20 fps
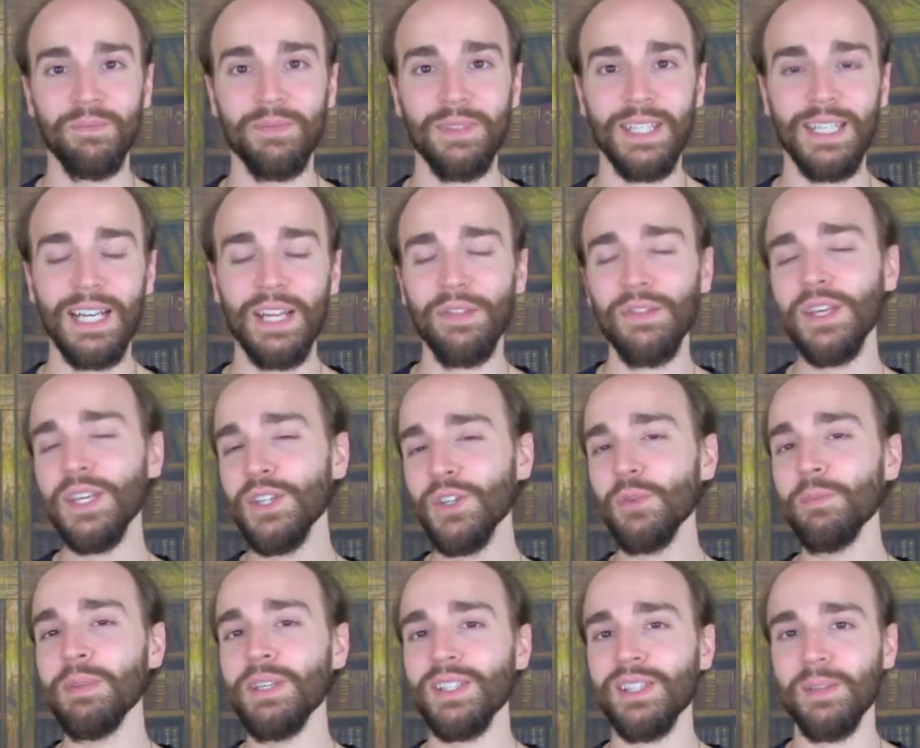And I think you'll
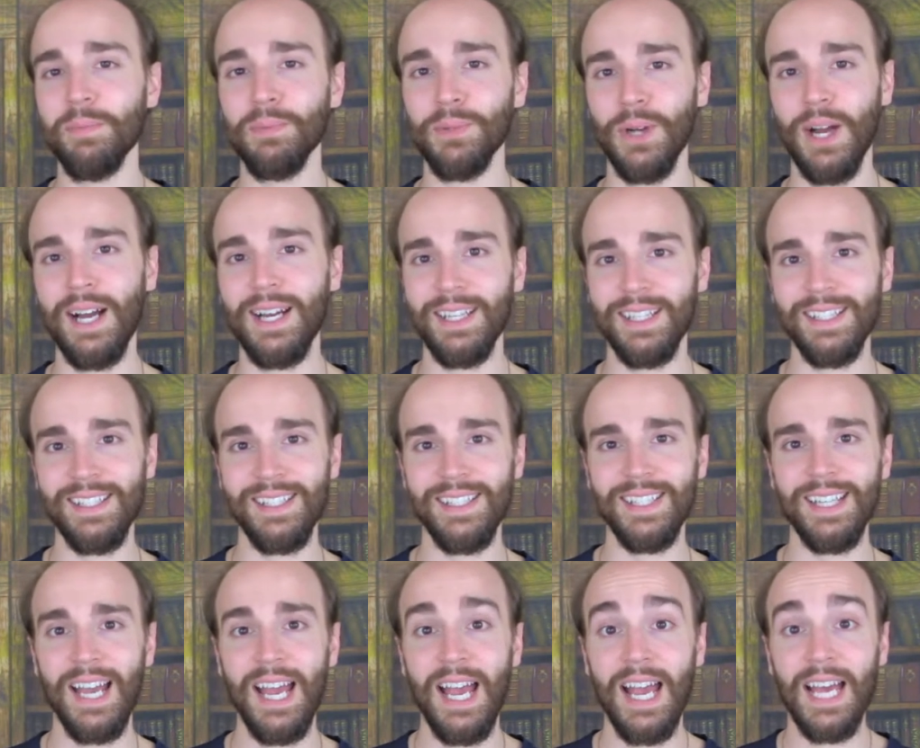be surprised
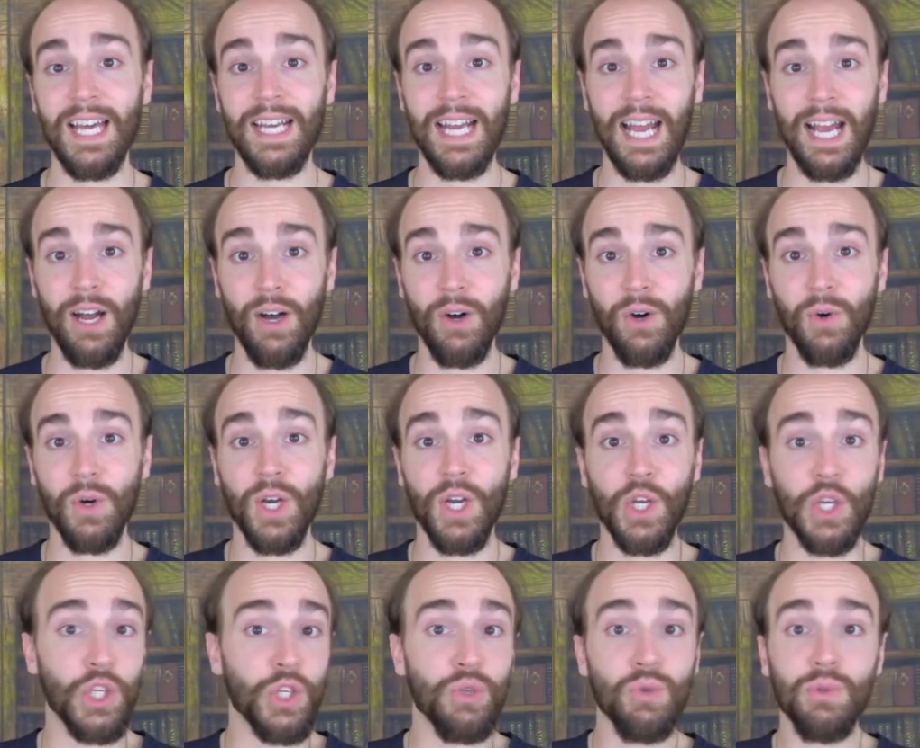at how
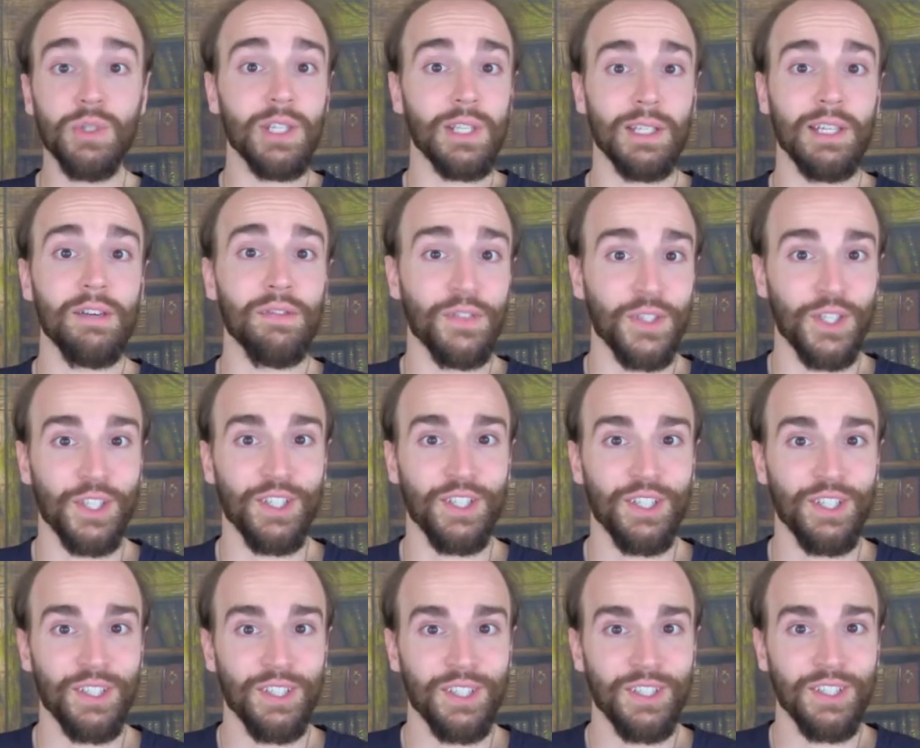you deliver,
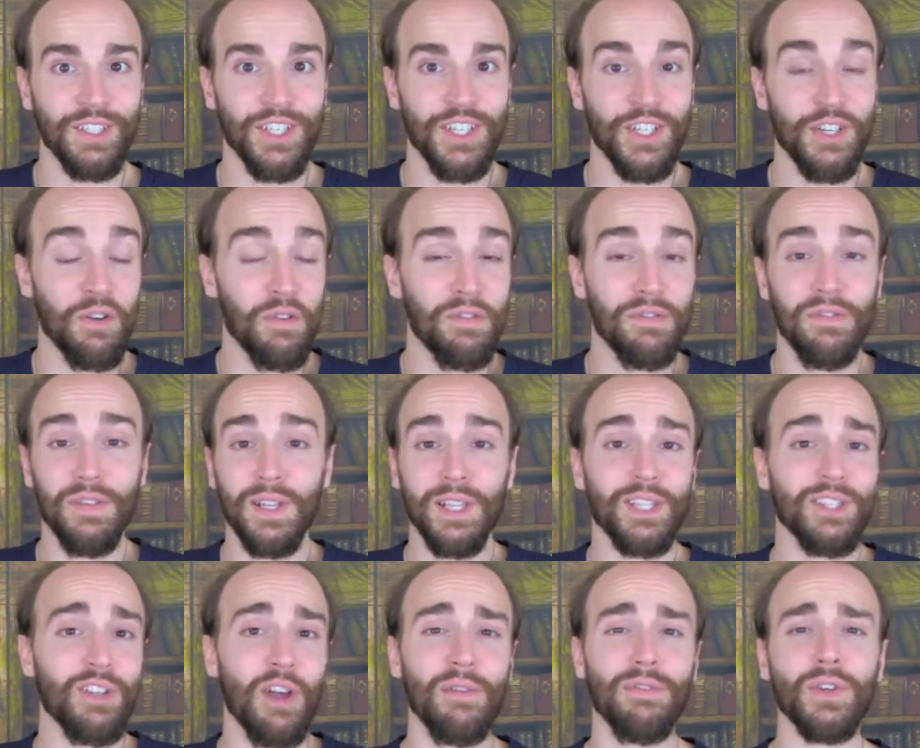you know,
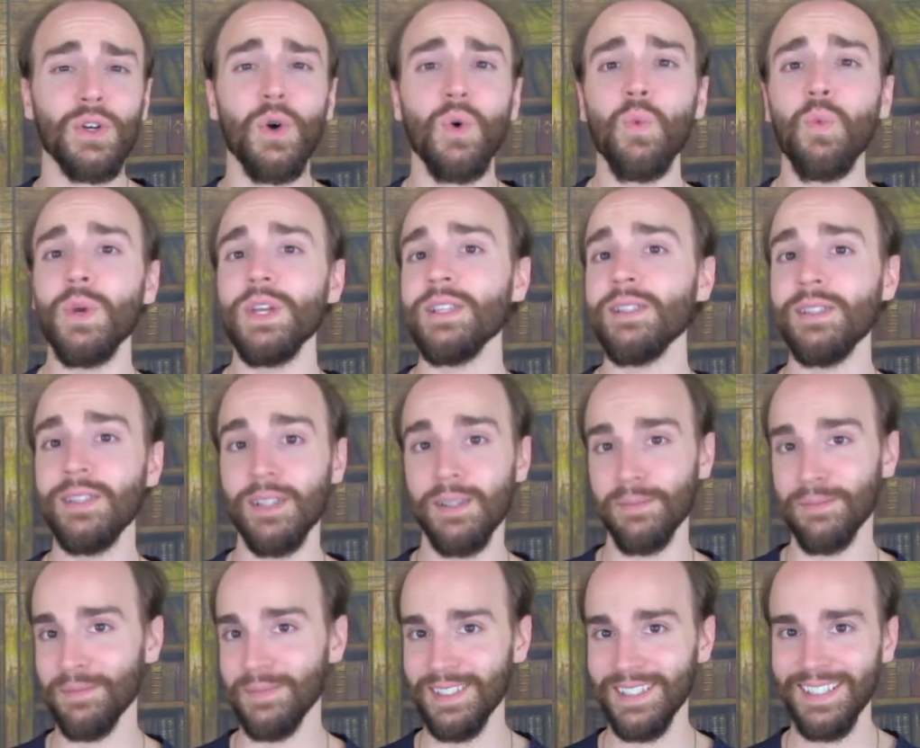philosophical
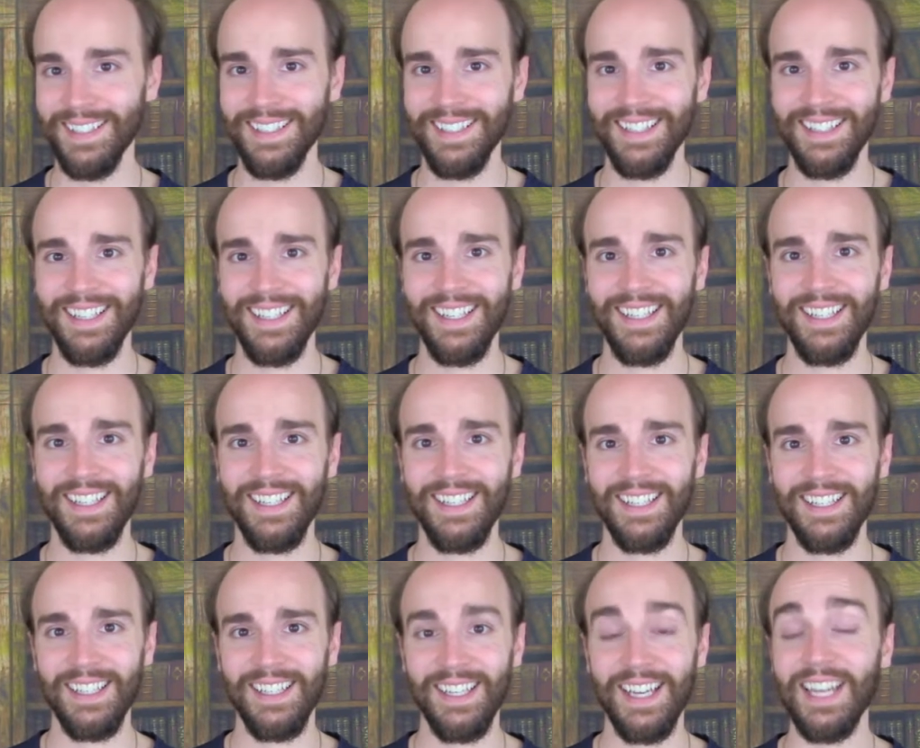wisdom
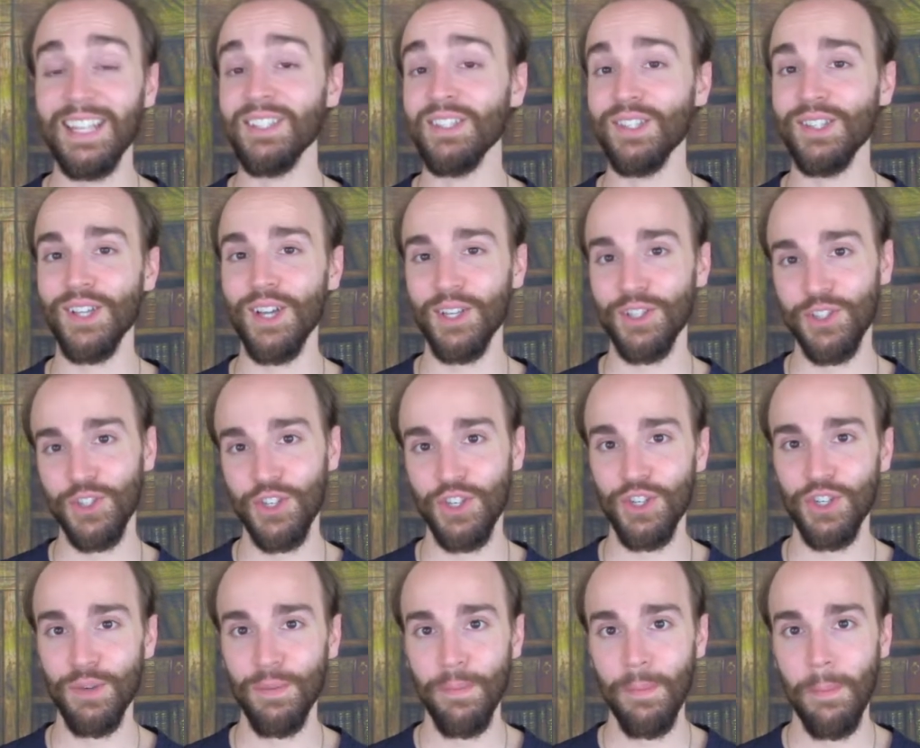and such.